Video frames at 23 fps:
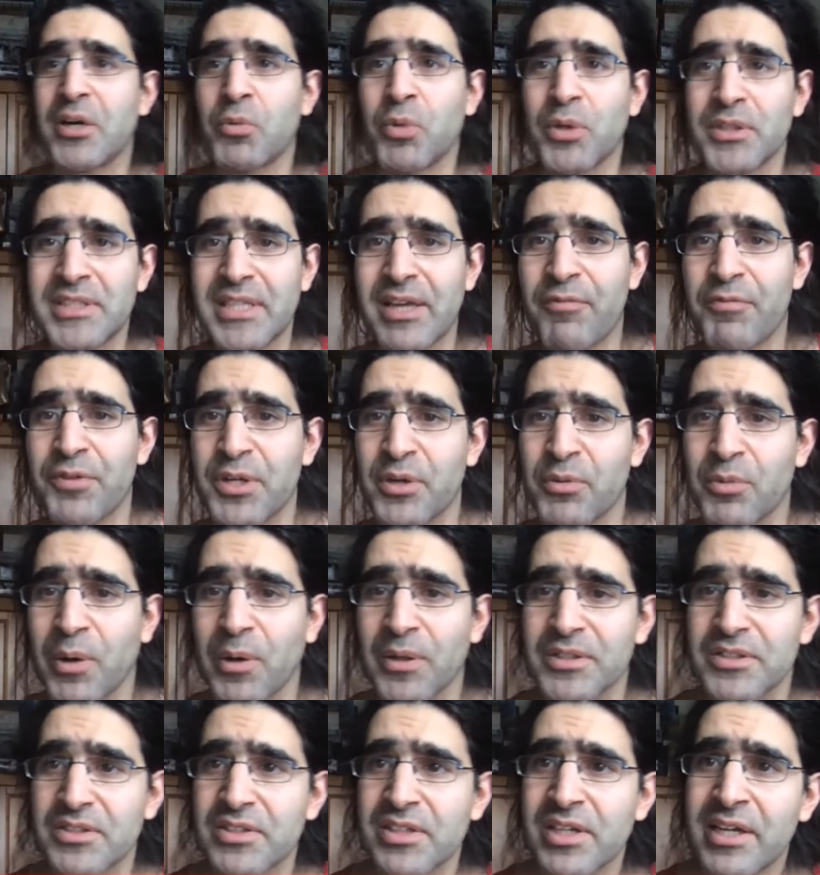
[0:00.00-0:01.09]
whatever you
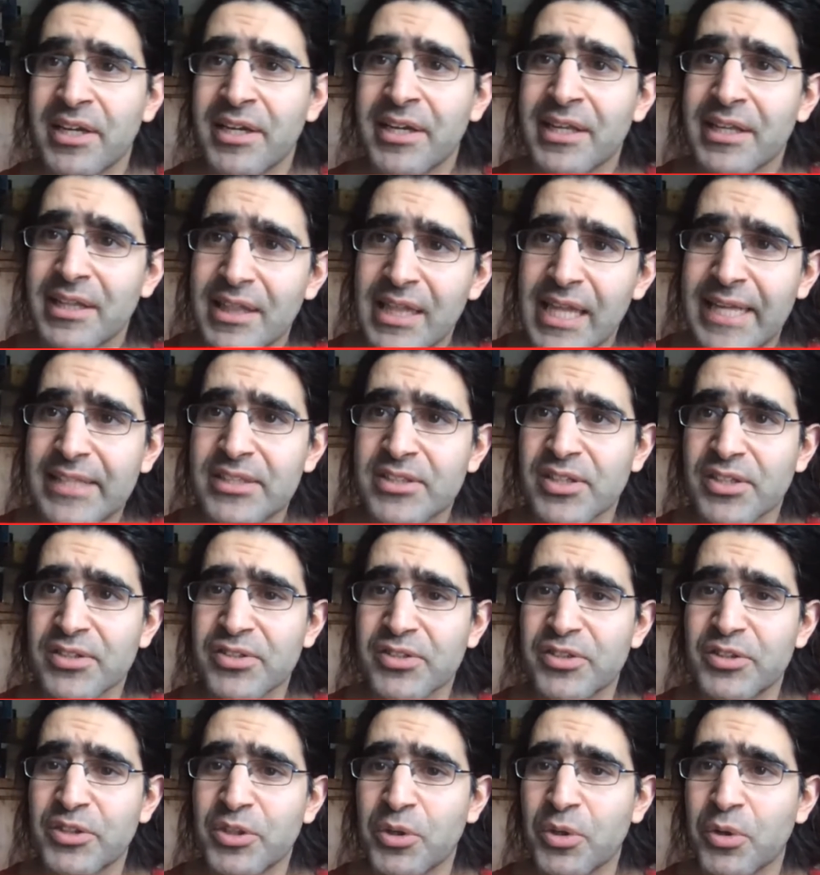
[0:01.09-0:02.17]
want. Let us
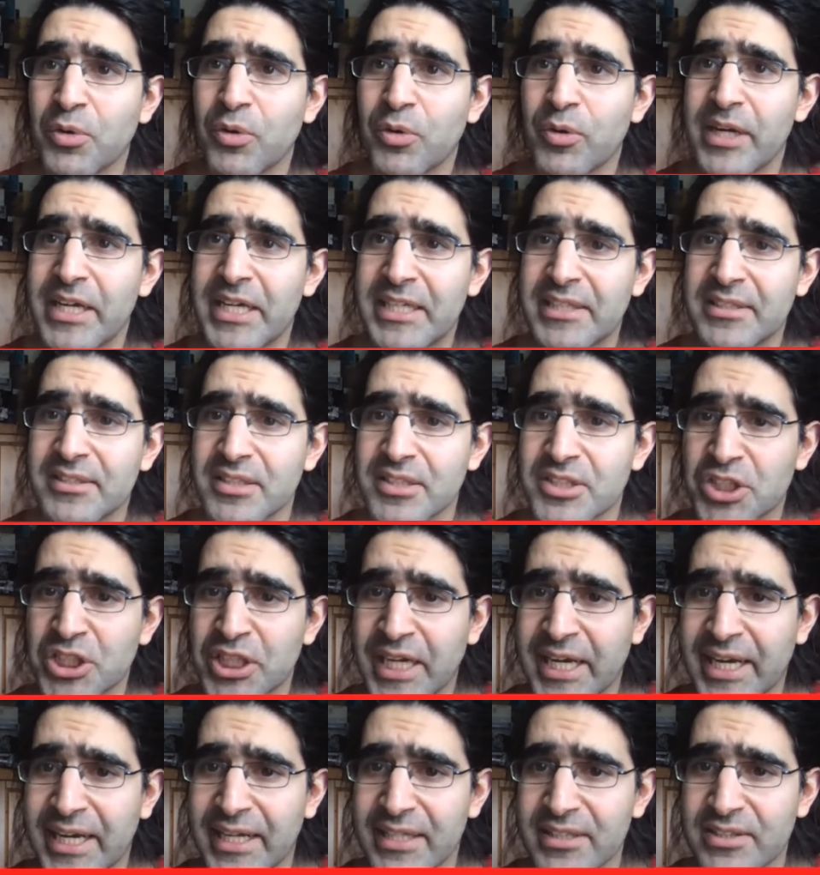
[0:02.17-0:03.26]
know in the
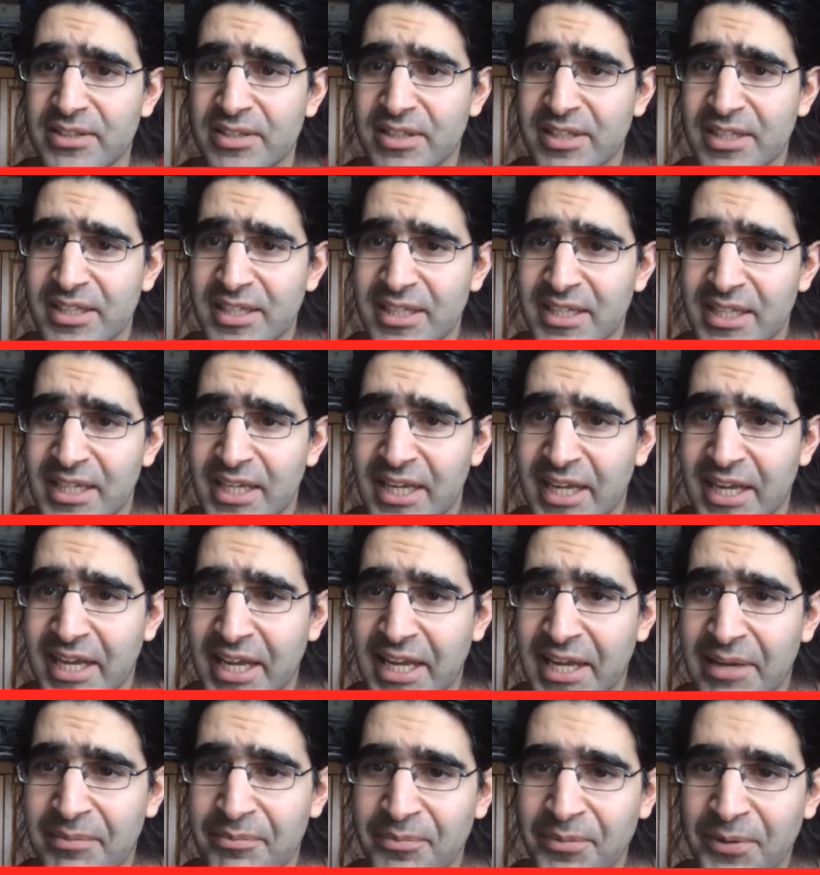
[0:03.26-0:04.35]
chat.
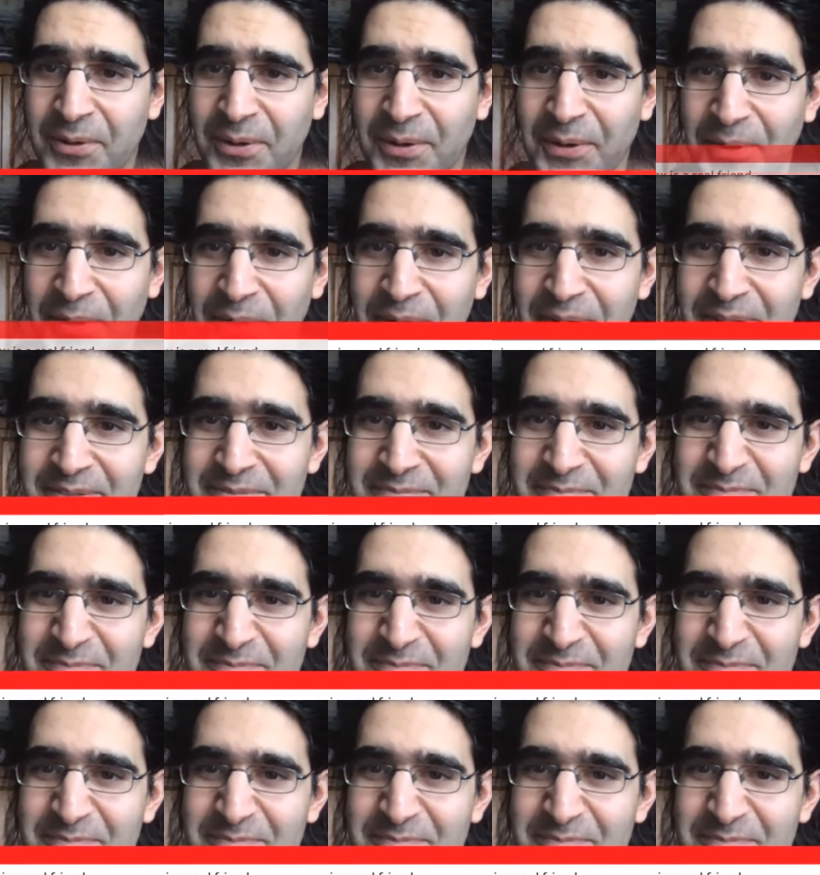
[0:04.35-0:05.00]
Aw.